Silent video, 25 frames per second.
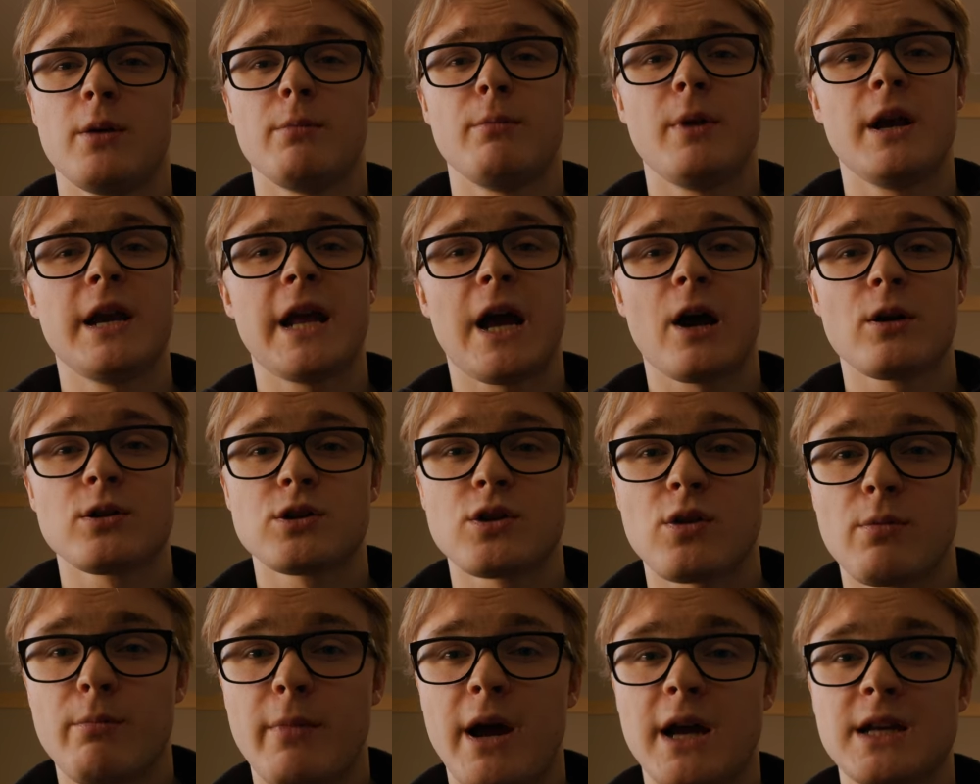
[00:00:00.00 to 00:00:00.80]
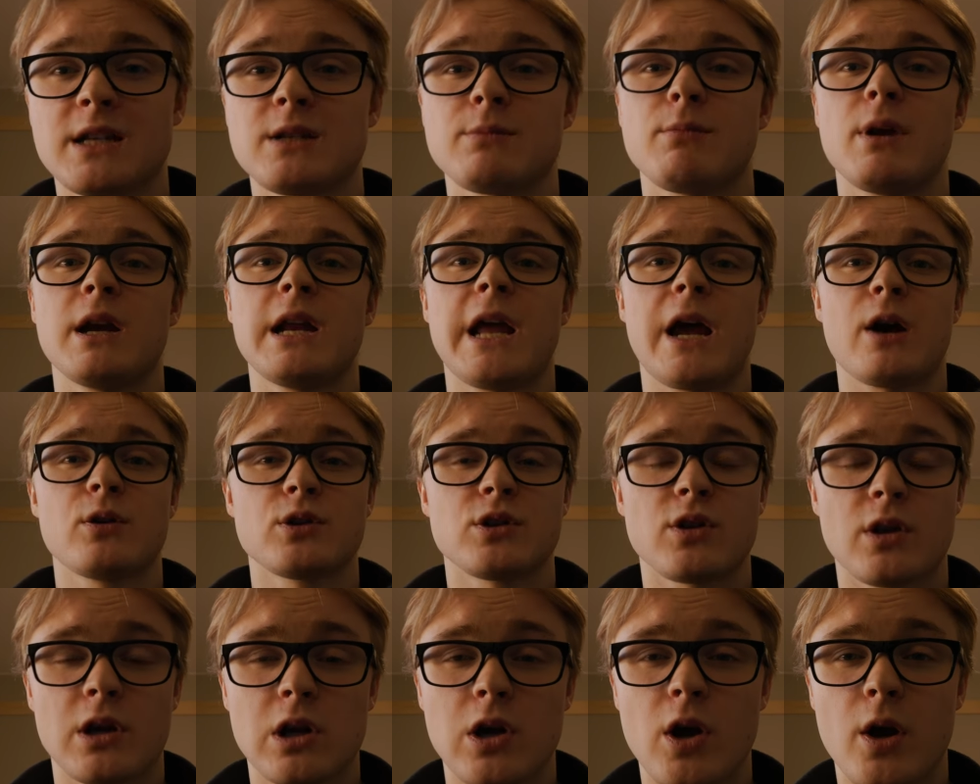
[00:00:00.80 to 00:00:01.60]
many hours on the mats, many
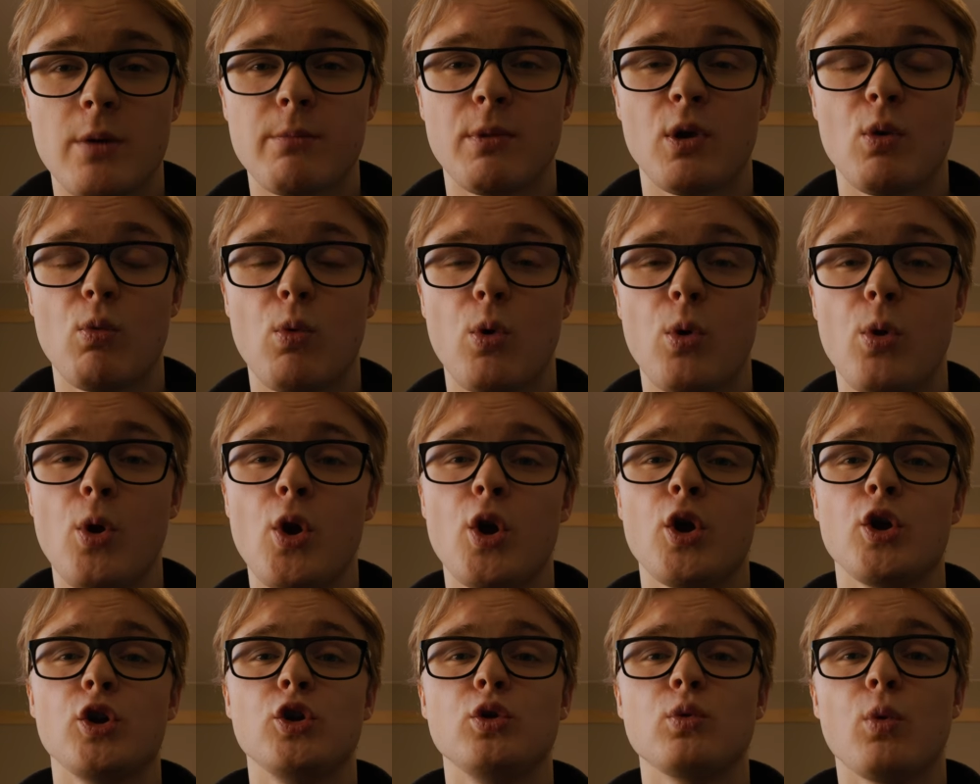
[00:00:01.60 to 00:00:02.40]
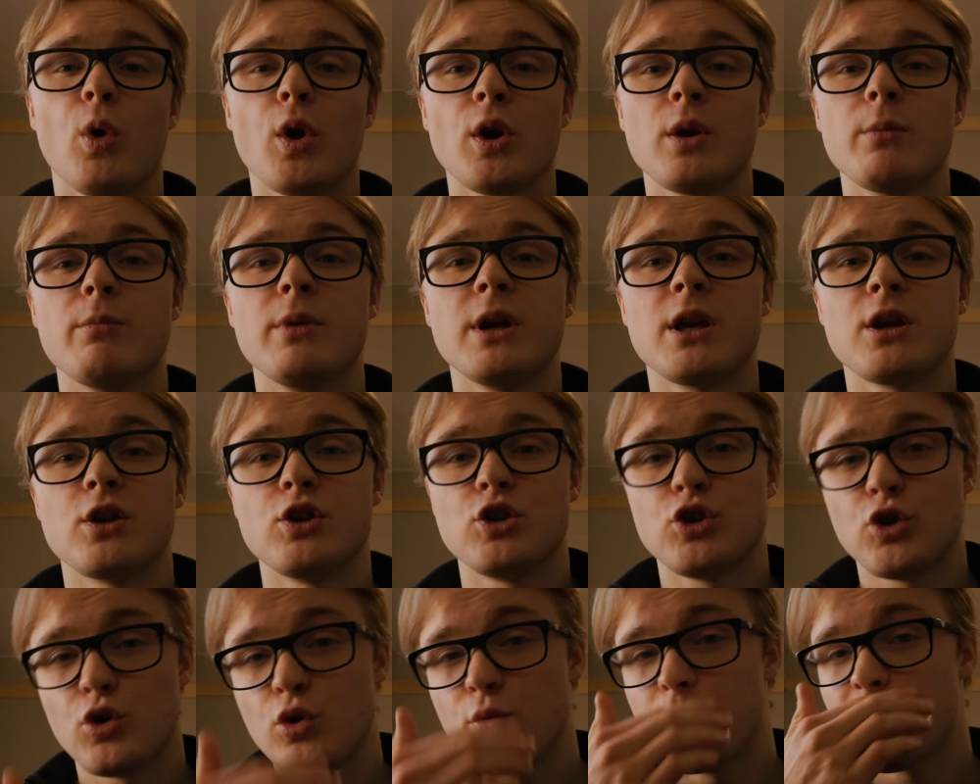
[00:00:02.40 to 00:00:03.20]
hours on the climbing wall, you want to be
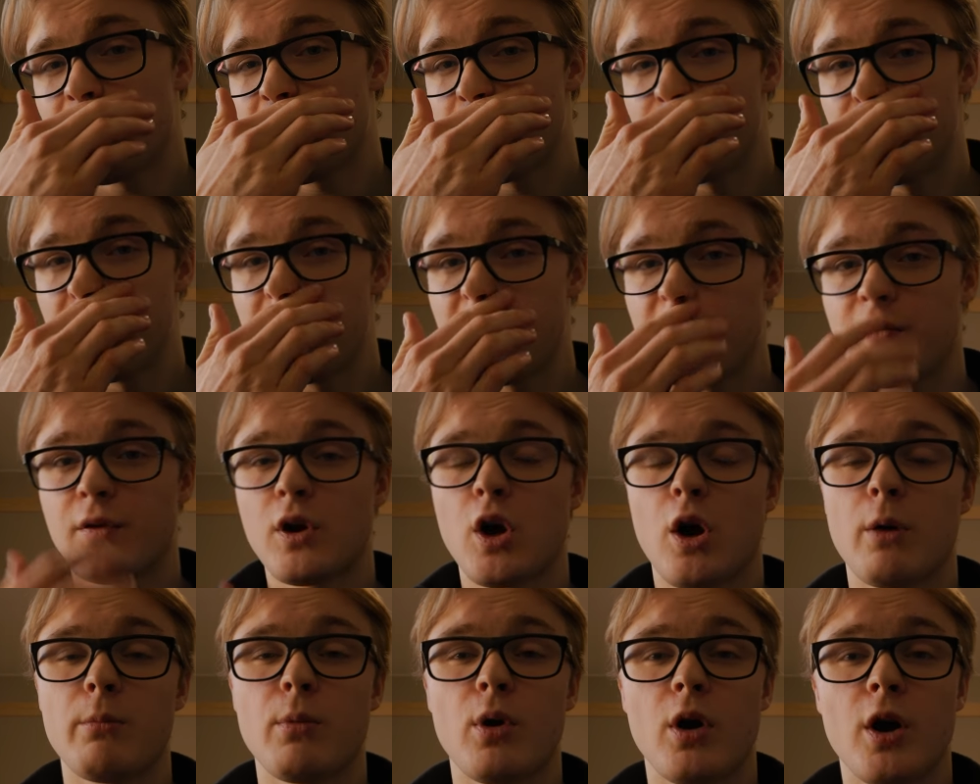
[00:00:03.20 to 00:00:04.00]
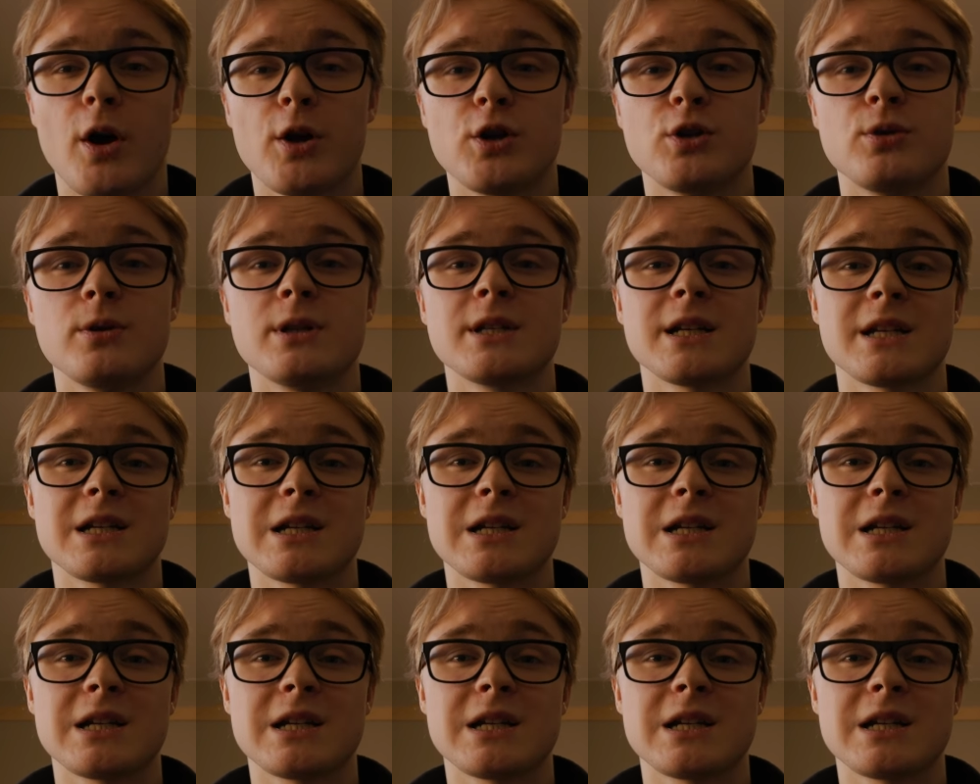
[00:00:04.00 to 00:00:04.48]
consuming a bit of carbohydrates.